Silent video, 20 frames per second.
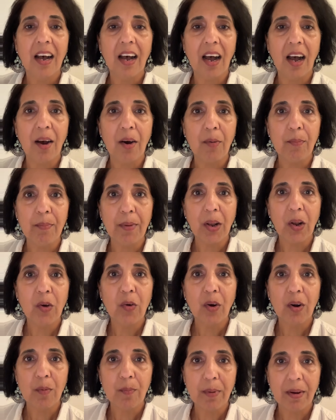Below
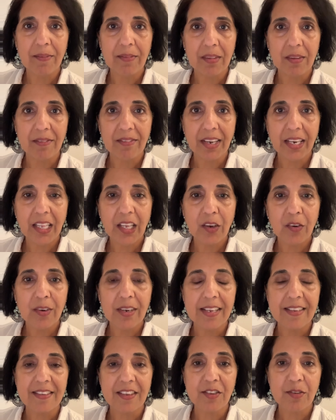or above the video
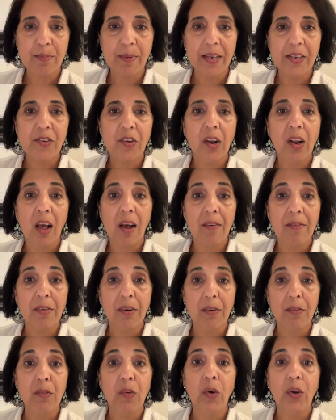is a special
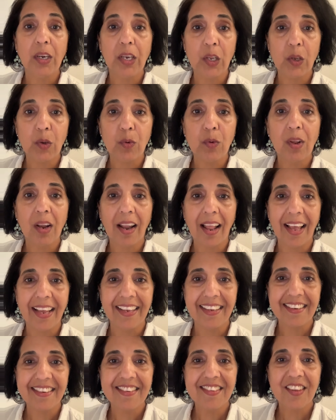offer for new
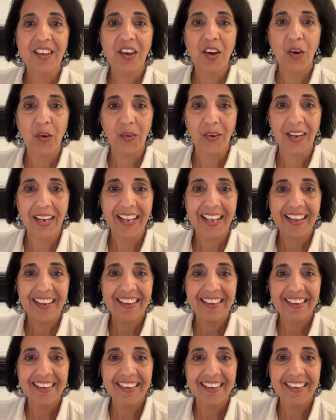clients only.